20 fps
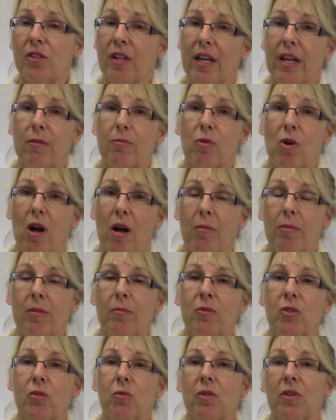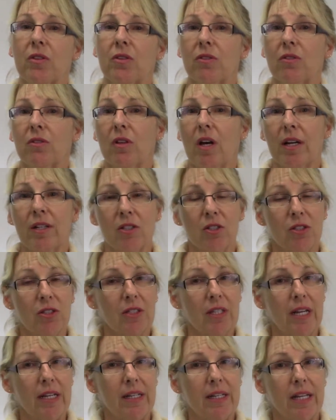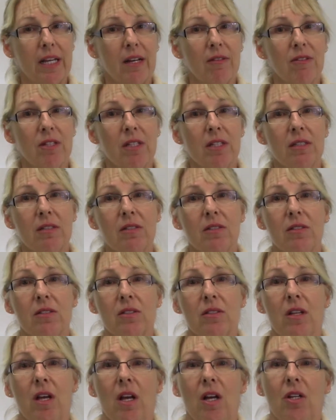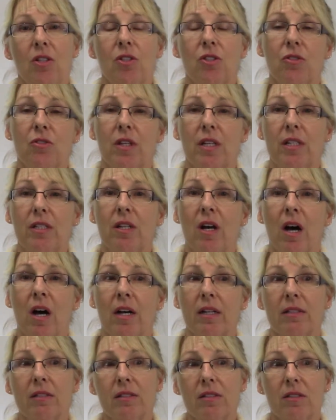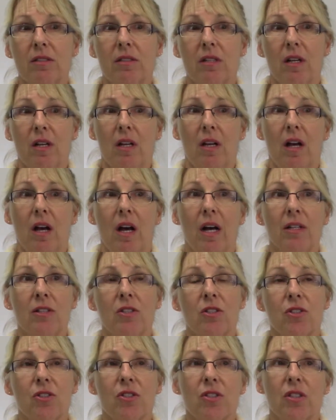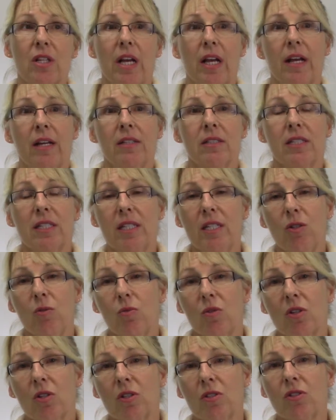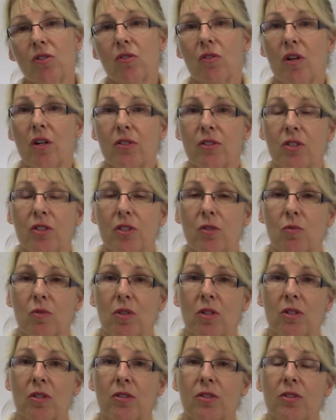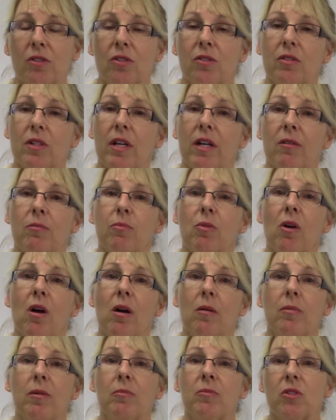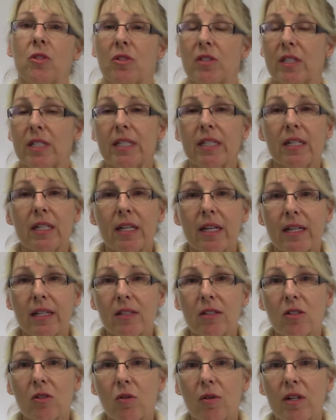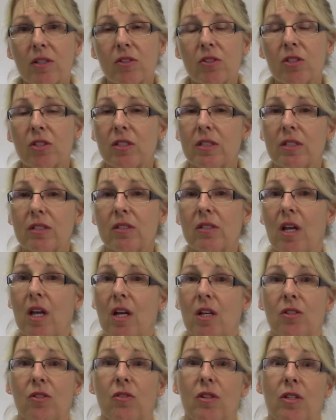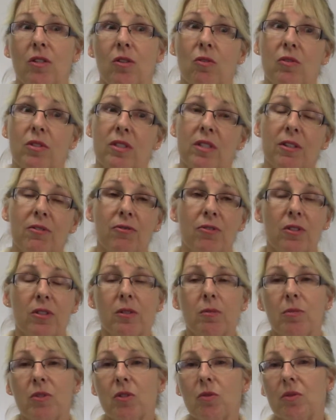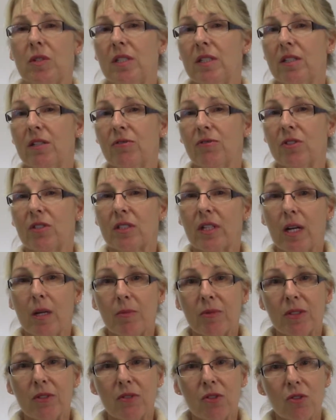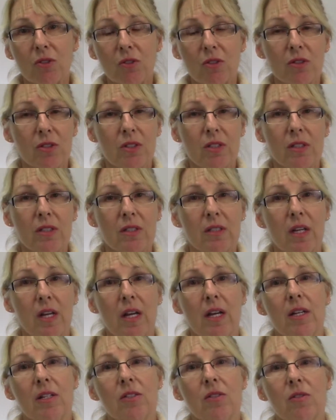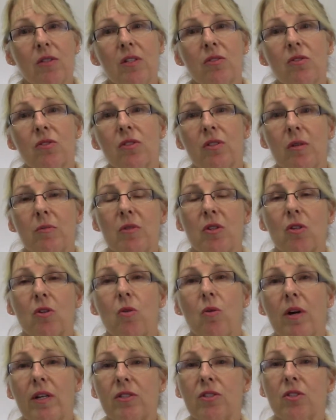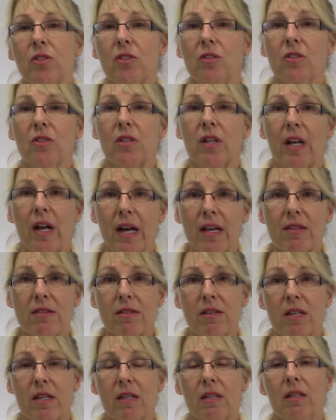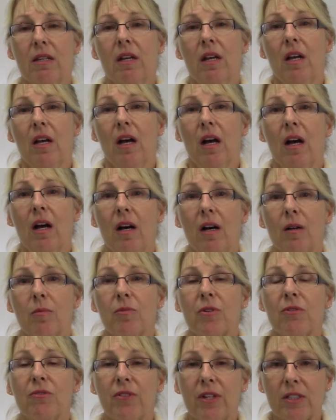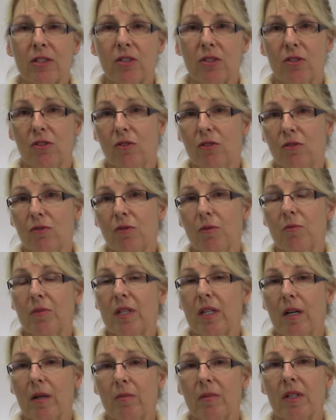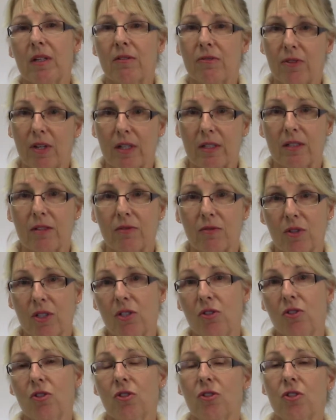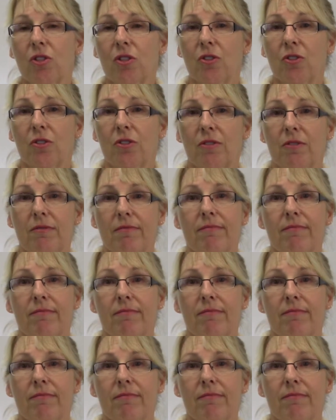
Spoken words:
they have problems with understanding evidence? Do they not understand keywords or alternate words? Do they have problems articulating the questions? Do they the difference between different types of sources? So these are some of the questions that I think prevent students from becoming effective researchers.